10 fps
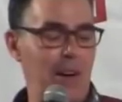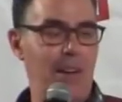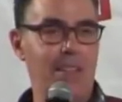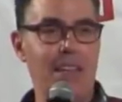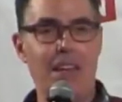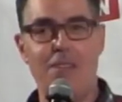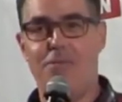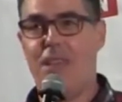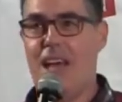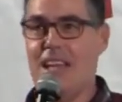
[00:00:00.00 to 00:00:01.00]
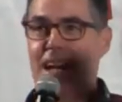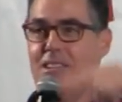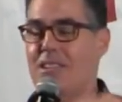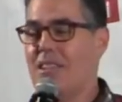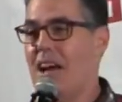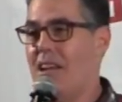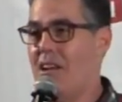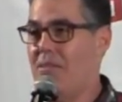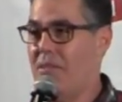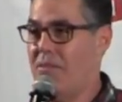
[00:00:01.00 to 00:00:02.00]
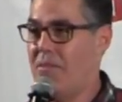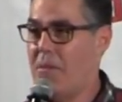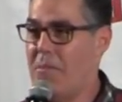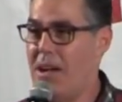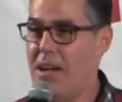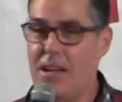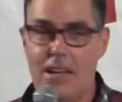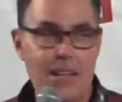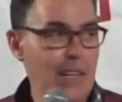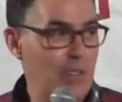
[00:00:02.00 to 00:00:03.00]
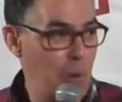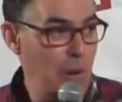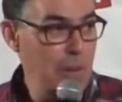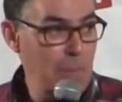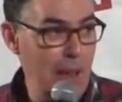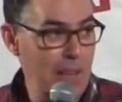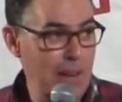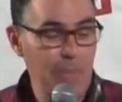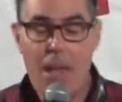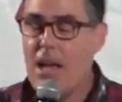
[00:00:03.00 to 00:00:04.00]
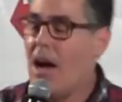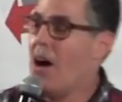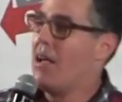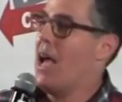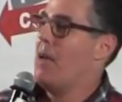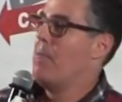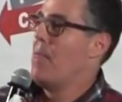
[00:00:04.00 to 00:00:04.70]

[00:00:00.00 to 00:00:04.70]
on the flight I just got off of from Detroit, brother. Okay.